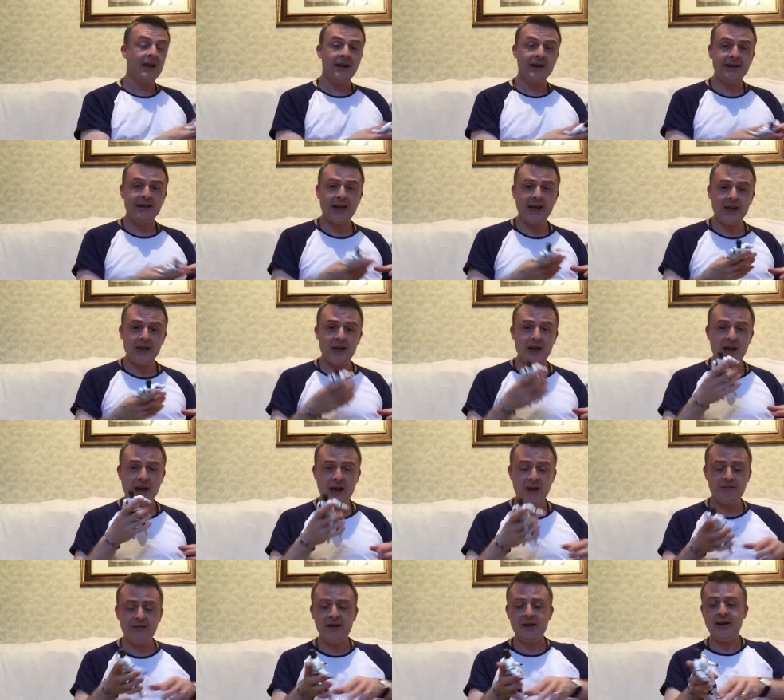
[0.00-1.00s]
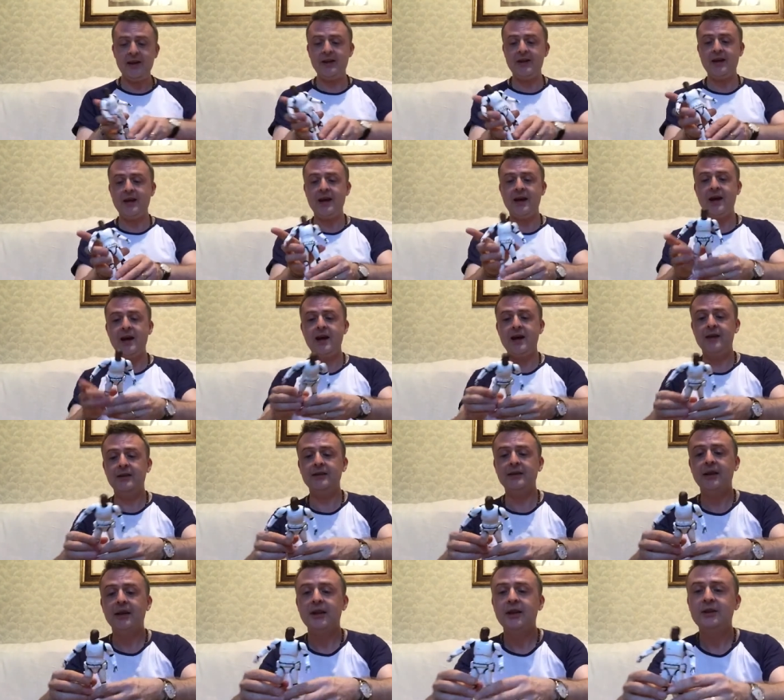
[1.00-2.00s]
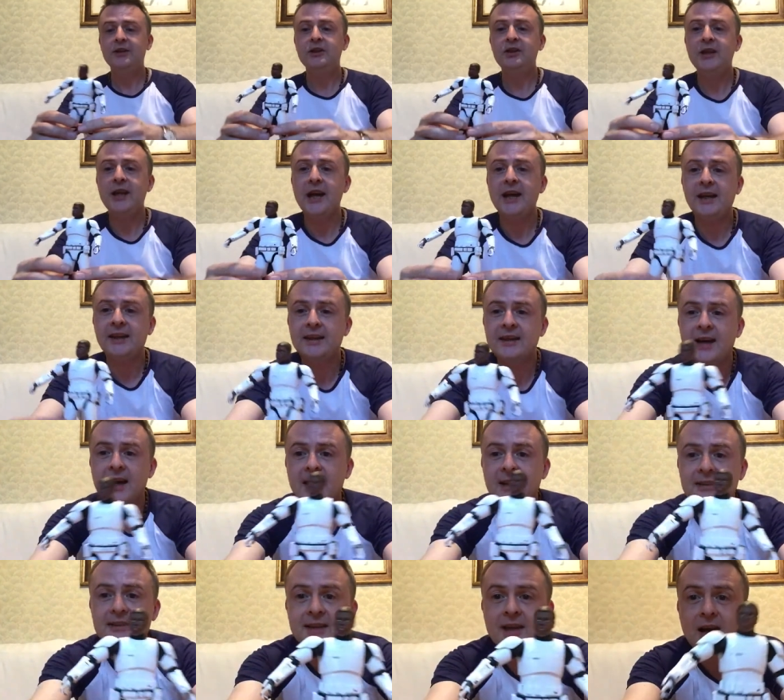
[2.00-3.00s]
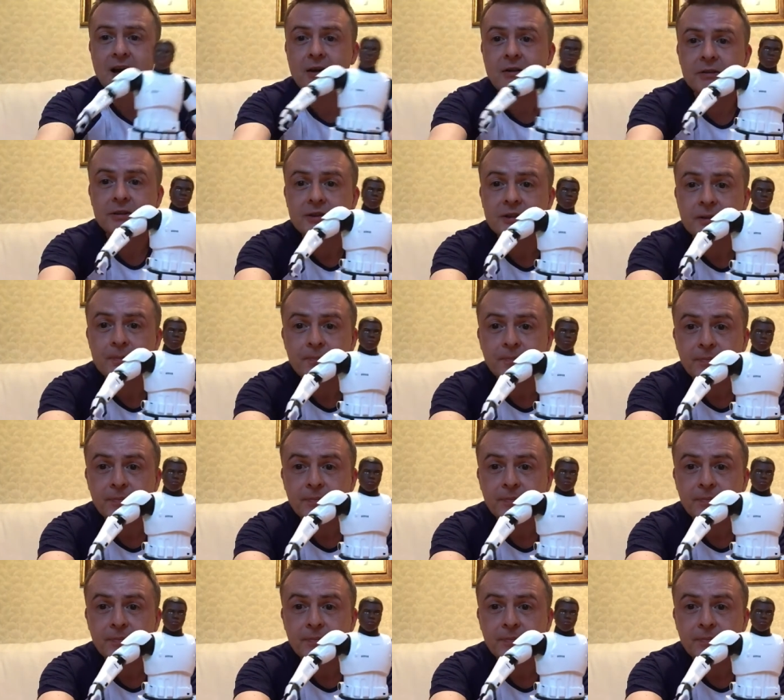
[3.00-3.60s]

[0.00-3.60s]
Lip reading: again, heavy in the hand. Check that out.